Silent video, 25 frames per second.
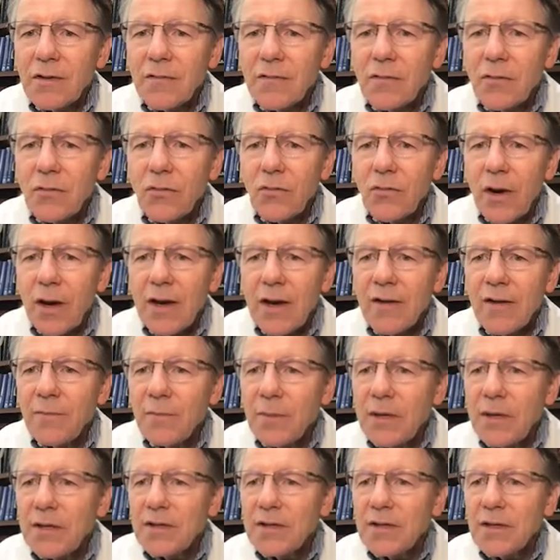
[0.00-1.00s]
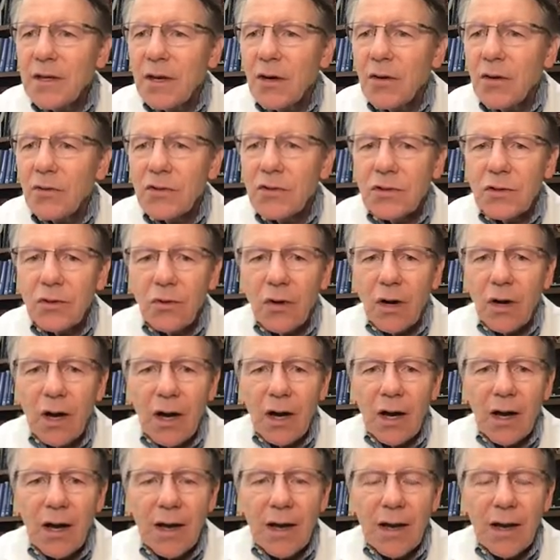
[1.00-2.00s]
of the rate of PCO is so
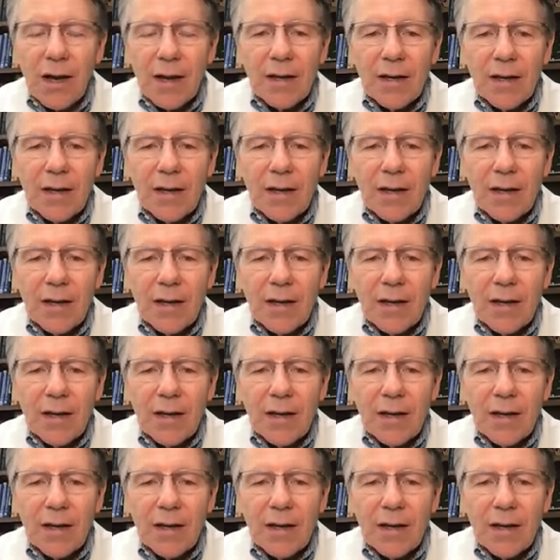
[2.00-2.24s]
high.